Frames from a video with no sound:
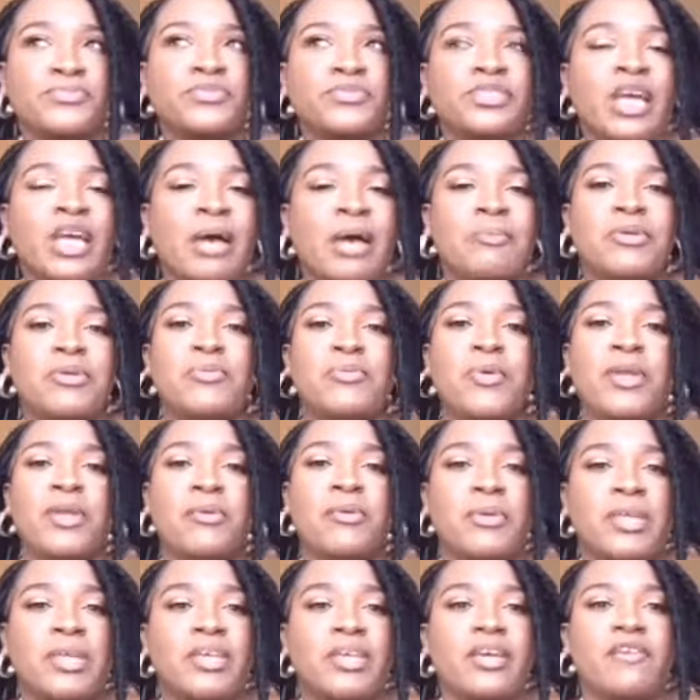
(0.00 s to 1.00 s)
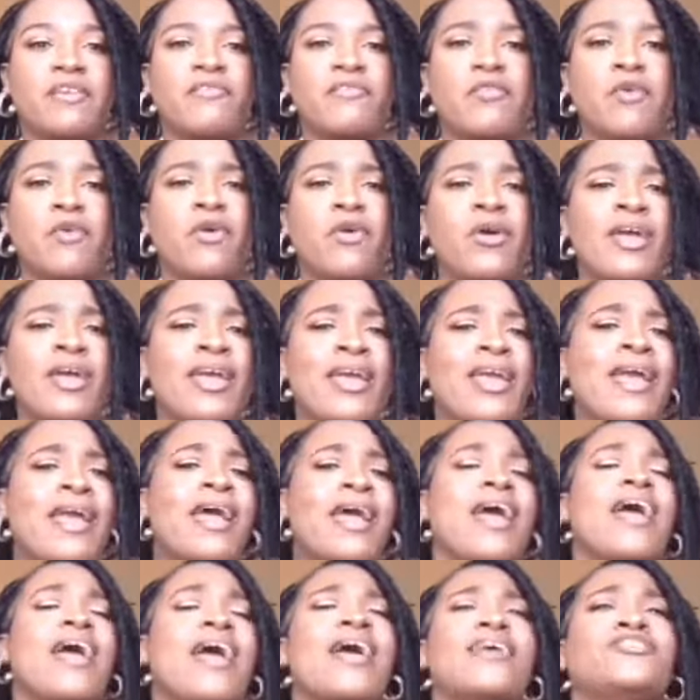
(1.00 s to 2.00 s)
I mean, what are we here for?
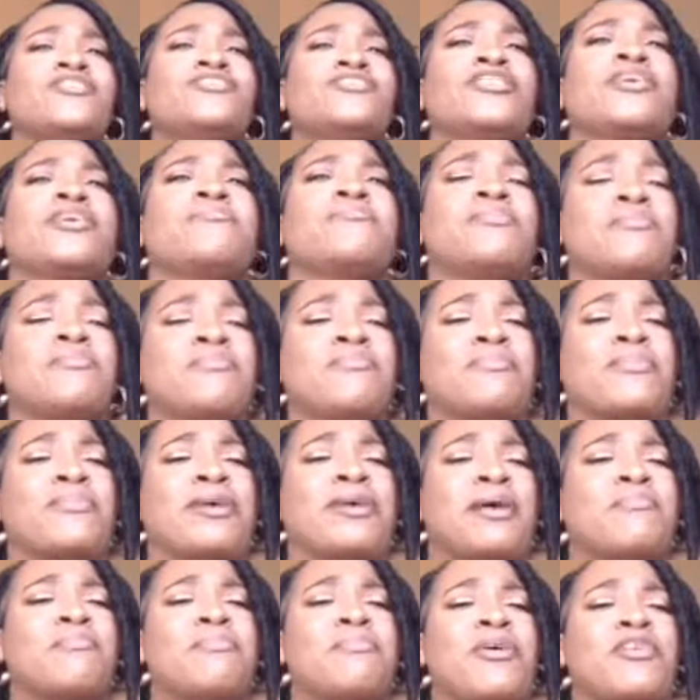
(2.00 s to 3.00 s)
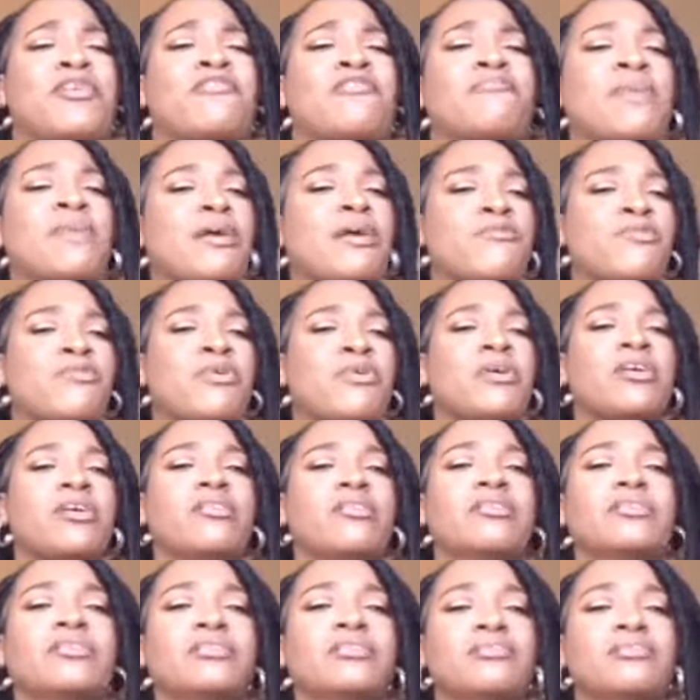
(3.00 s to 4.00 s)
And you can become part of my royal